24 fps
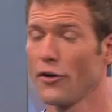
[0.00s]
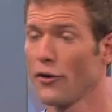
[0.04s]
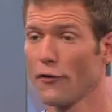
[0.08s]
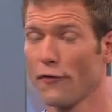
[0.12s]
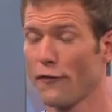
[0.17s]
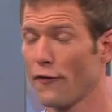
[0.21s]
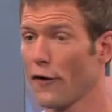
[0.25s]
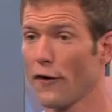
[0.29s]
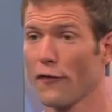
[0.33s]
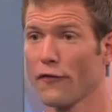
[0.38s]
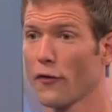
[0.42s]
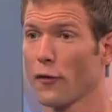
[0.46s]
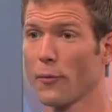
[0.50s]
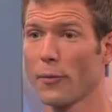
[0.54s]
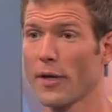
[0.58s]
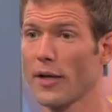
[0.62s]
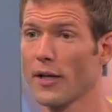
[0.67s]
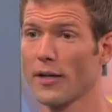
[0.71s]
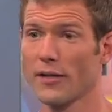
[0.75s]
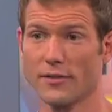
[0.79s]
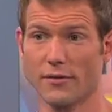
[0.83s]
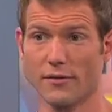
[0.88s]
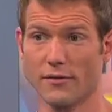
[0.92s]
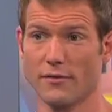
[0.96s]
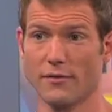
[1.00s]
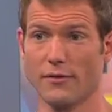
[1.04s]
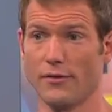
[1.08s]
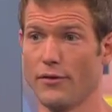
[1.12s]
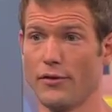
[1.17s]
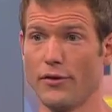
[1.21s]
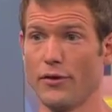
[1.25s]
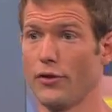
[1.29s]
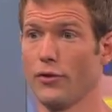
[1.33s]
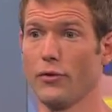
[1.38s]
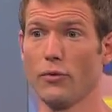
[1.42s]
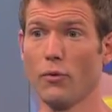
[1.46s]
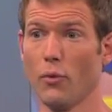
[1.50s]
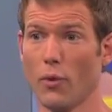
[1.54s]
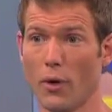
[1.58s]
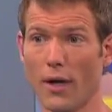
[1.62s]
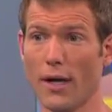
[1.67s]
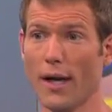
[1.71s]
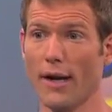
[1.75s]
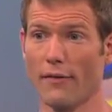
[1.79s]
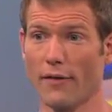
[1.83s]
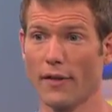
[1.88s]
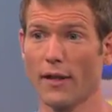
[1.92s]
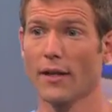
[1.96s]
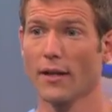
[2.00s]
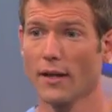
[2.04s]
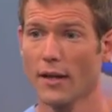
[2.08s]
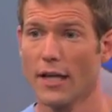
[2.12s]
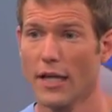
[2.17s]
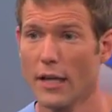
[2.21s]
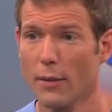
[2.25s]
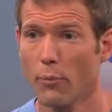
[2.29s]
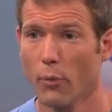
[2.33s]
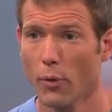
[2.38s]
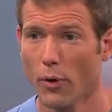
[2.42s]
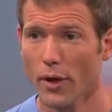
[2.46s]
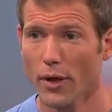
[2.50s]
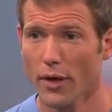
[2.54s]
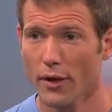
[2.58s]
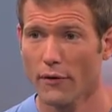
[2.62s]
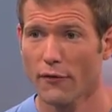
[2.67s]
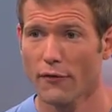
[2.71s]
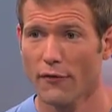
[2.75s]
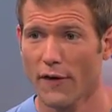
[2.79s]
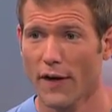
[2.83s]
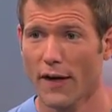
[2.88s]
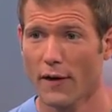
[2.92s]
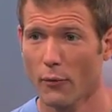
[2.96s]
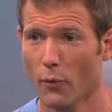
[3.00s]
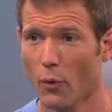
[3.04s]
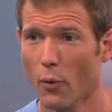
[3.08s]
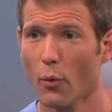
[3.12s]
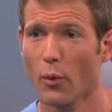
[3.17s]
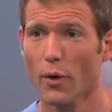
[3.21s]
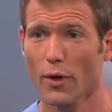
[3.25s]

you're fearful because you want everything to keep working fine. Well,